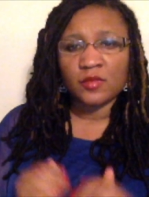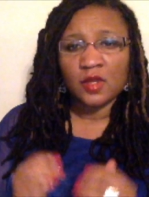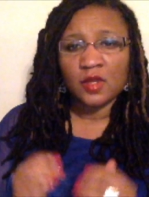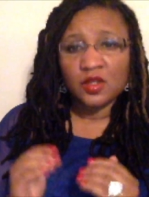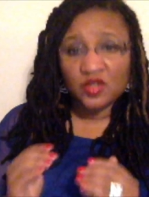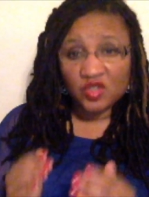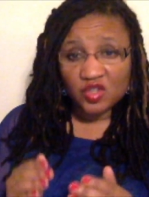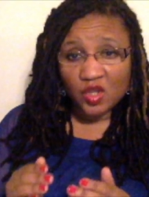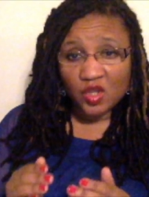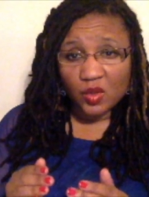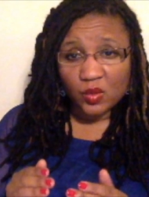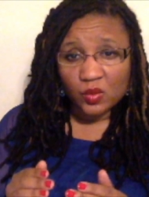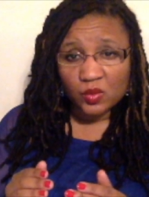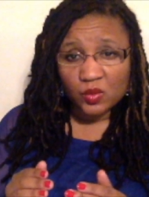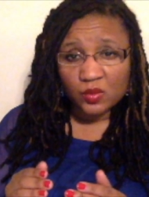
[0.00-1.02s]
So,
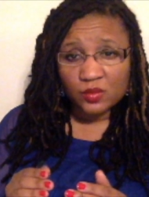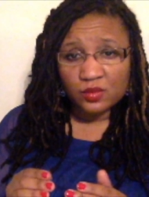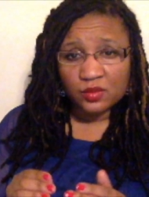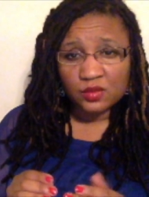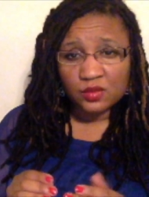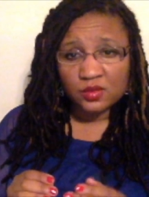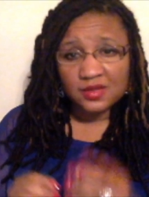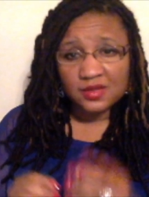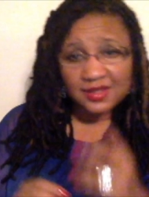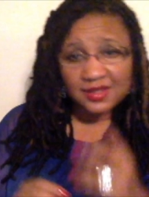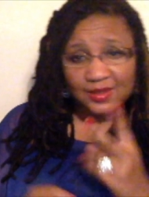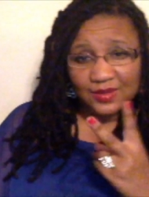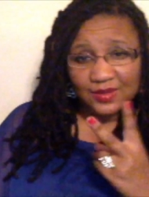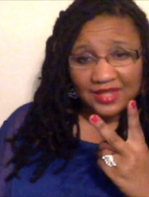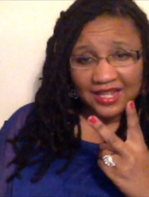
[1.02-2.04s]

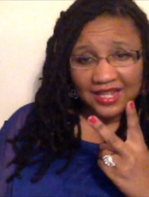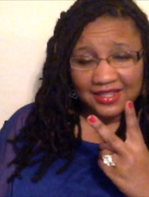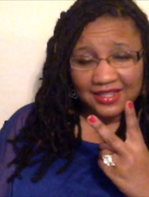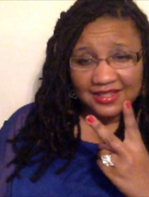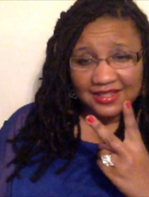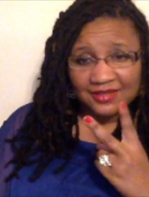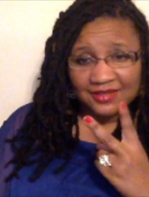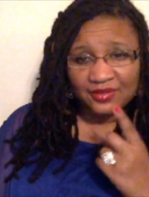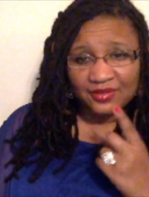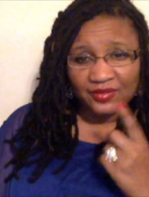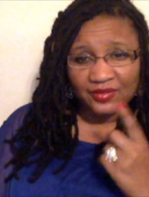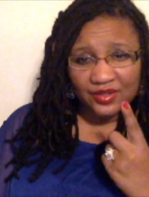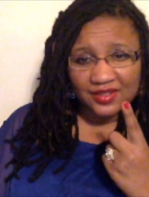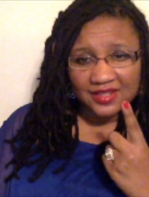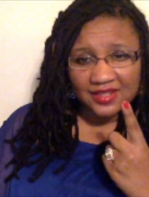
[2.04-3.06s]
two things.
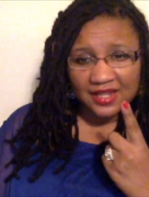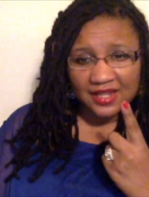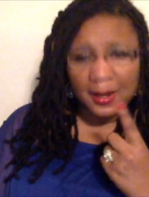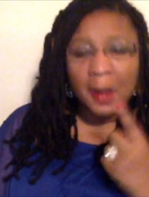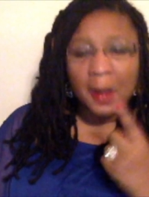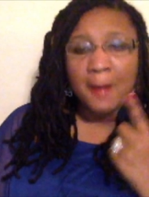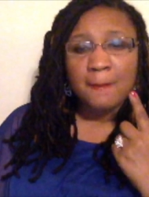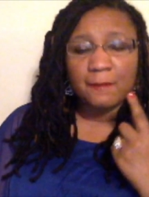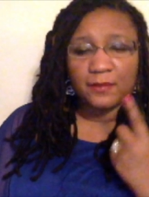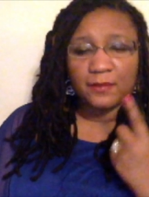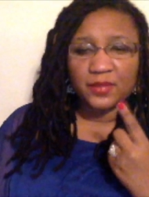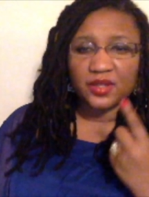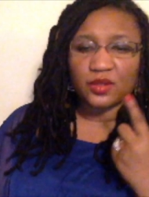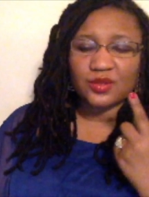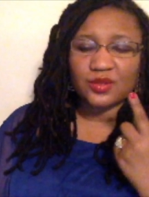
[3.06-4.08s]
First thing,
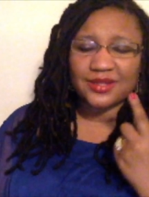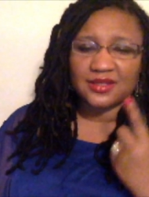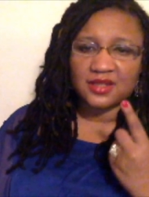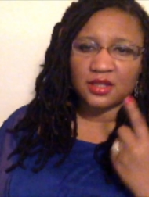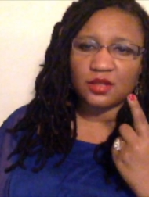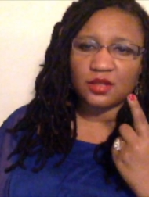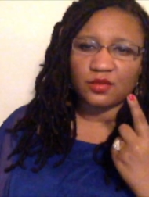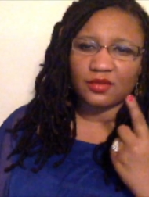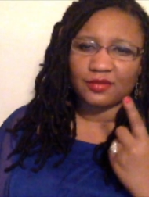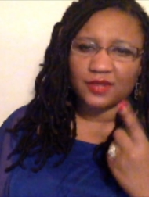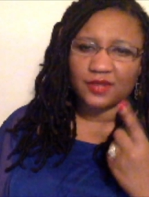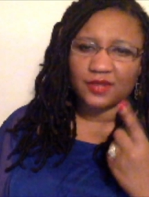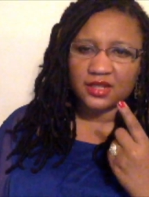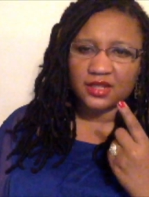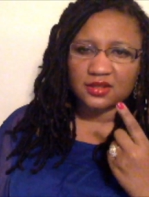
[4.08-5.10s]
build genuine
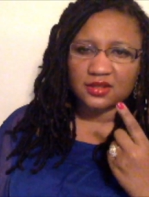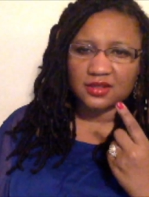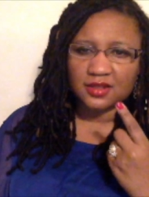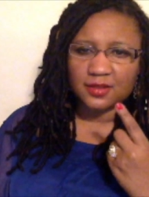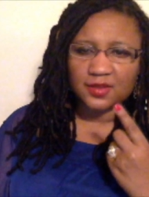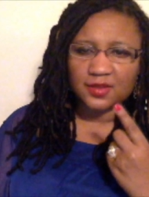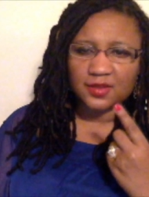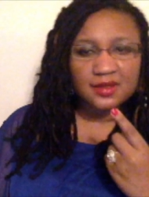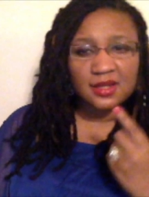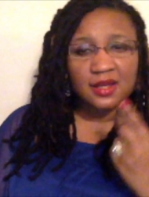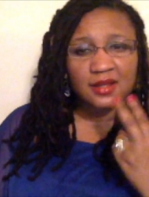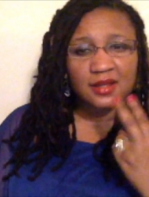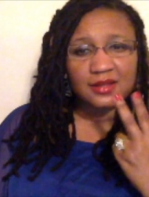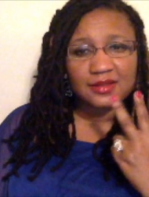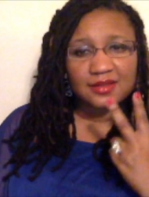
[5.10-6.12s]
relationships.
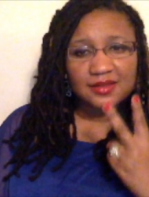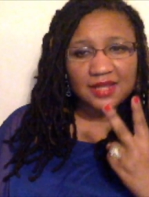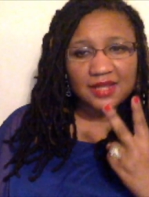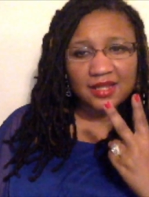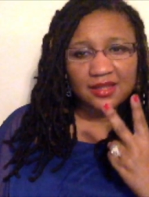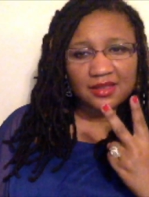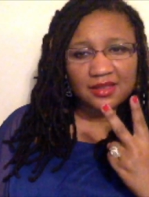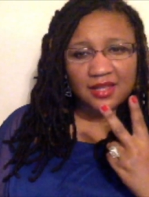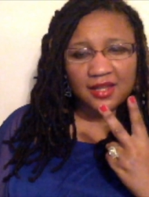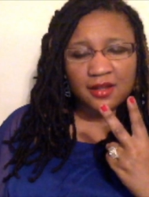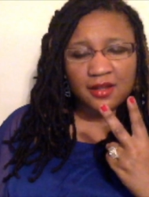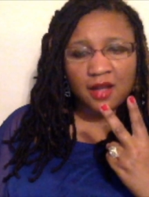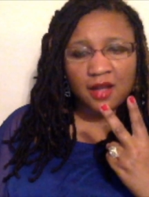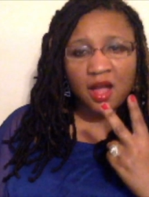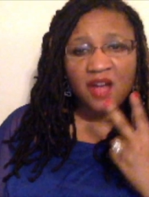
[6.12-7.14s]
Second thing,
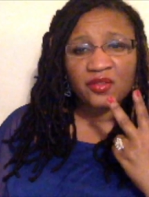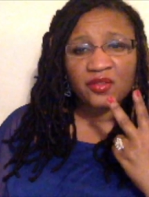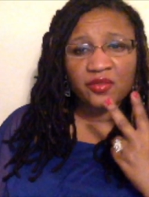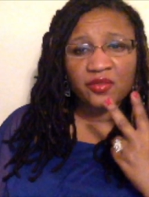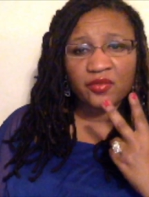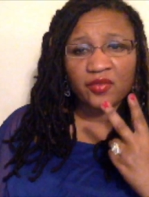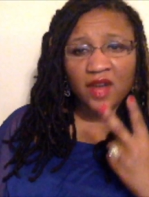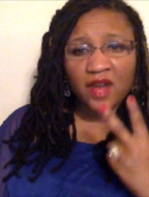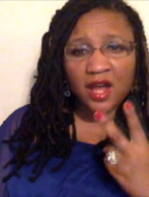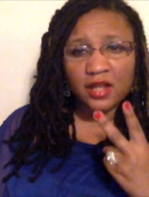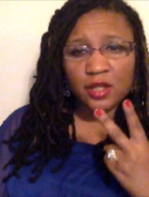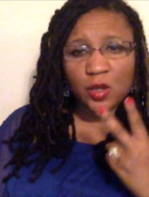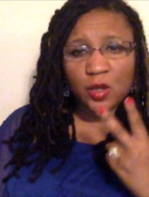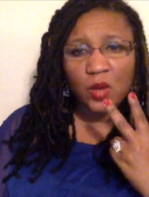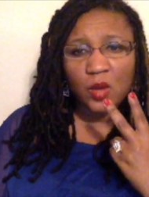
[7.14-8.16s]

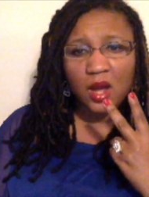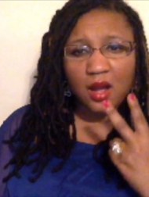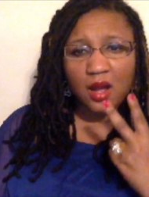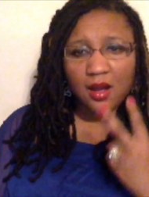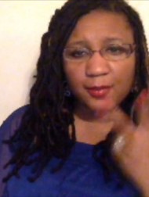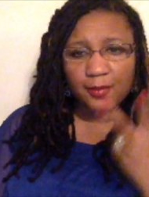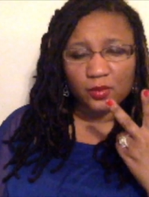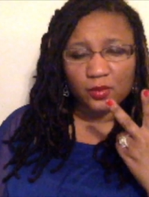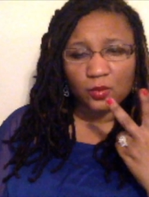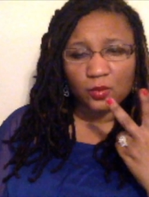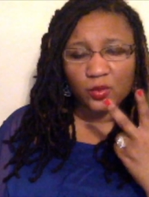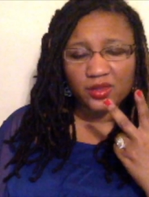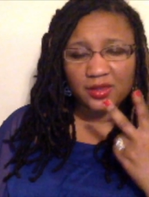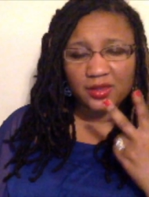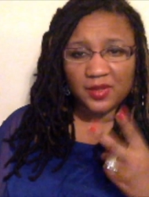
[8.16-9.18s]
follow up
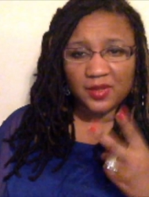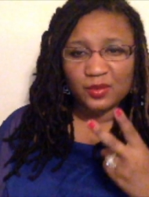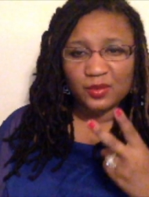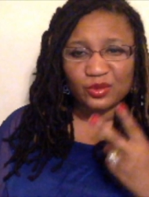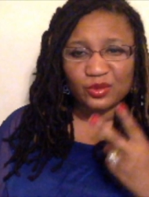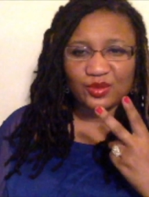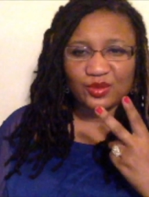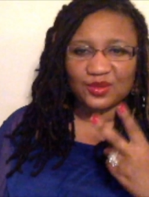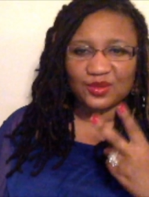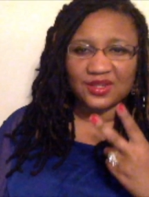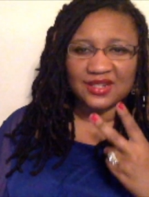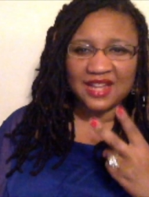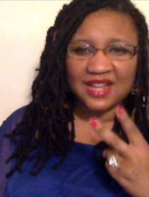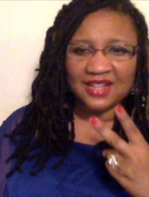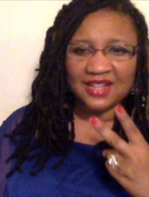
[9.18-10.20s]
with the people who you
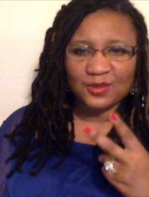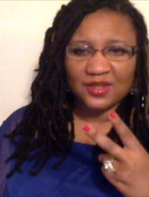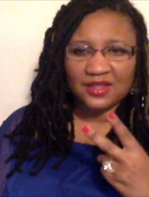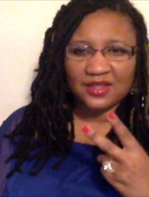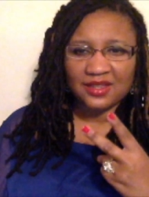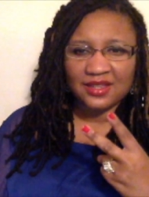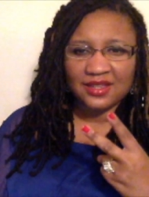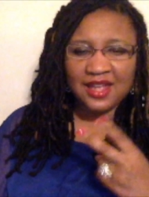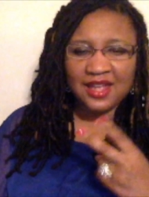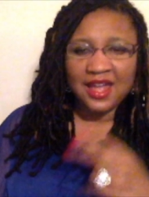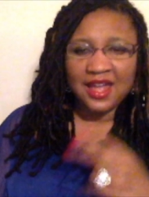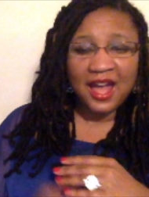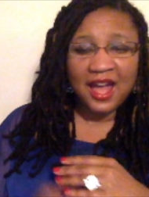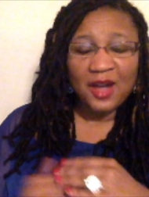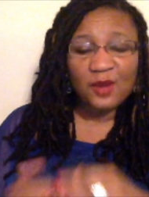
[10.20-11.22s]
connect with.
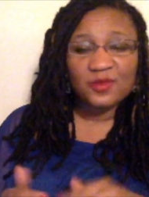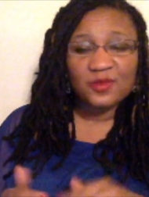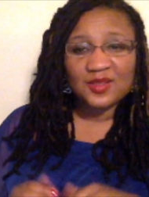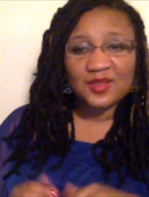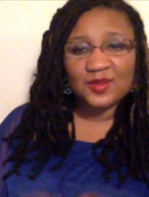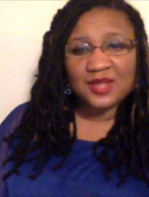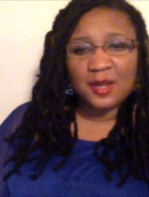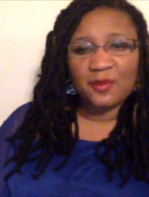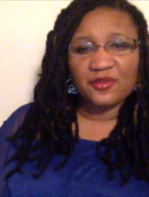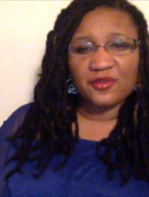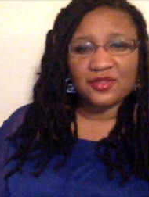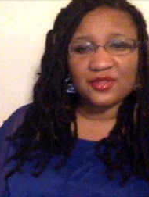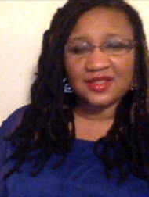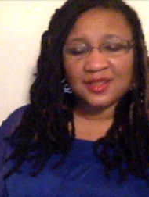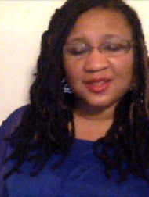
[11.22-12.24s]
I hope this was helpful
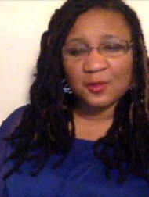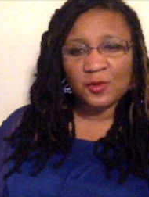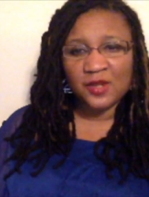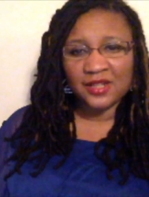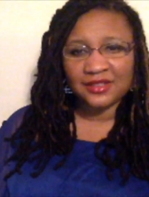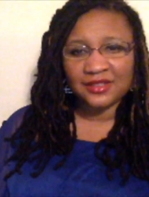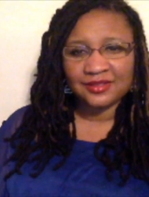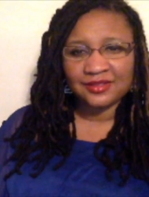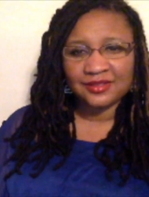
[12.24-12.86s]
to someone.